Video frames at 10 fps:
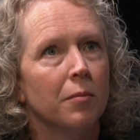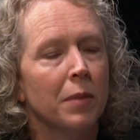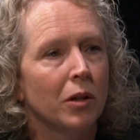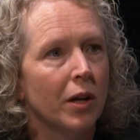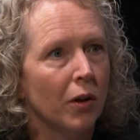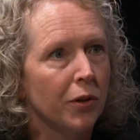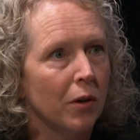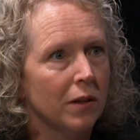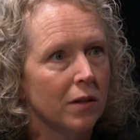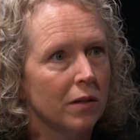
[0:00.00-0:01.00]
mental health
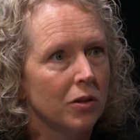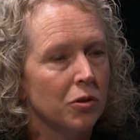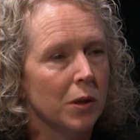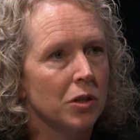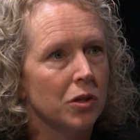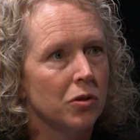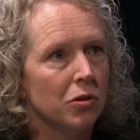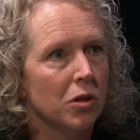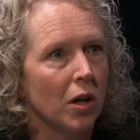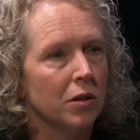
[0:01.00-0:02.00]
crisis situations you
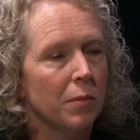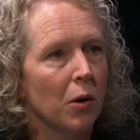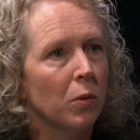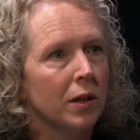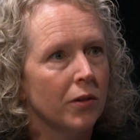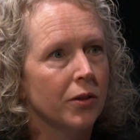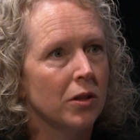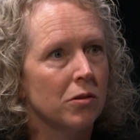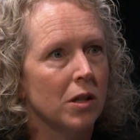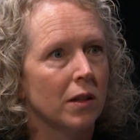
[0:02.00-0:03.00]
talked about. What else can
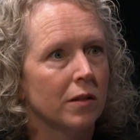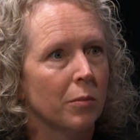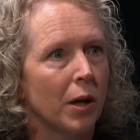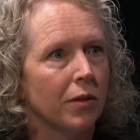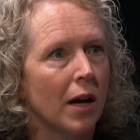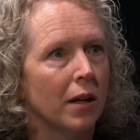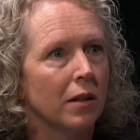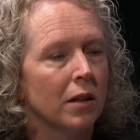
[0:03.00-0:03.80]
you tell us about that?